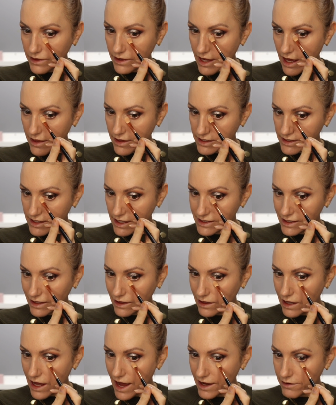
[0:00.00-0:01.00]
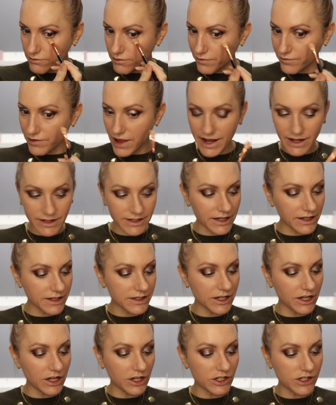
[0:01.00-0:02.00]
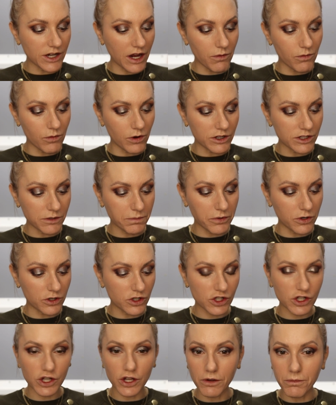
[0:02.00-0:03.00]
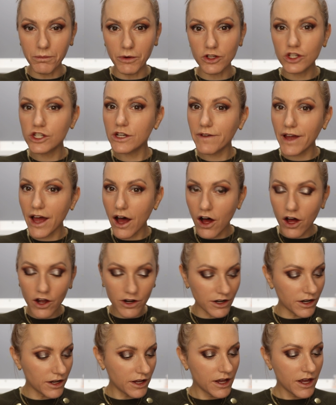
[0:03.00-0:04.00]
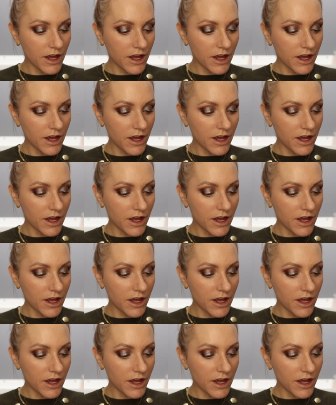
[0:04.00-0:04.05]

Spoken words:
Now, this is light reflecting, so you don't want to put too much of it on,